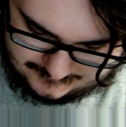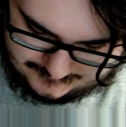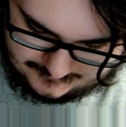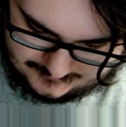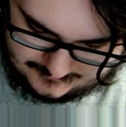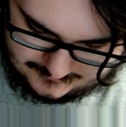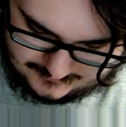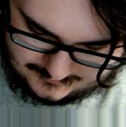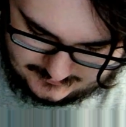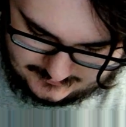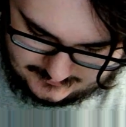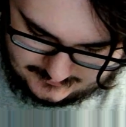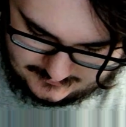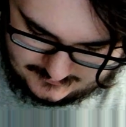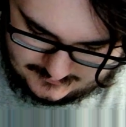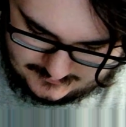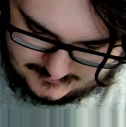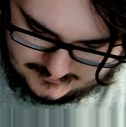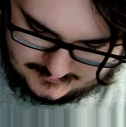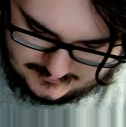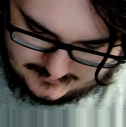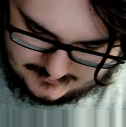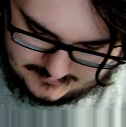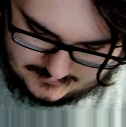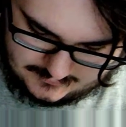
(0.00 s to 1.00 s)

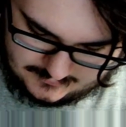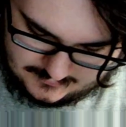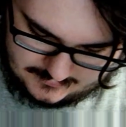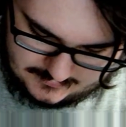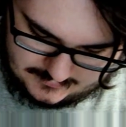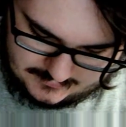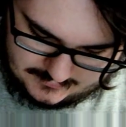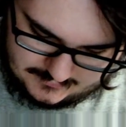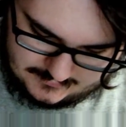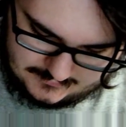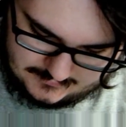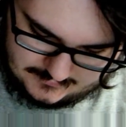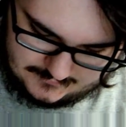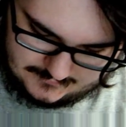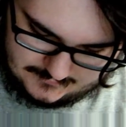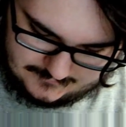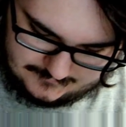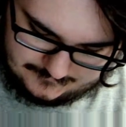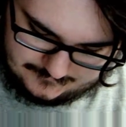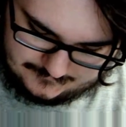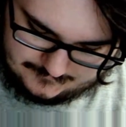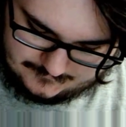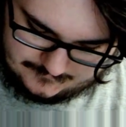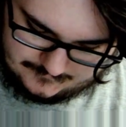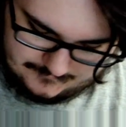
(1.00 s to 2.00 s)

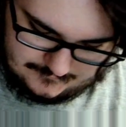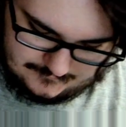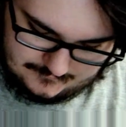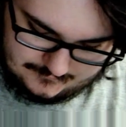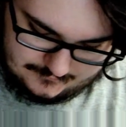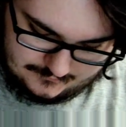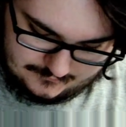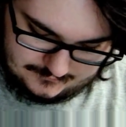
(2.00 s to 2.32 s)
(no one is talking)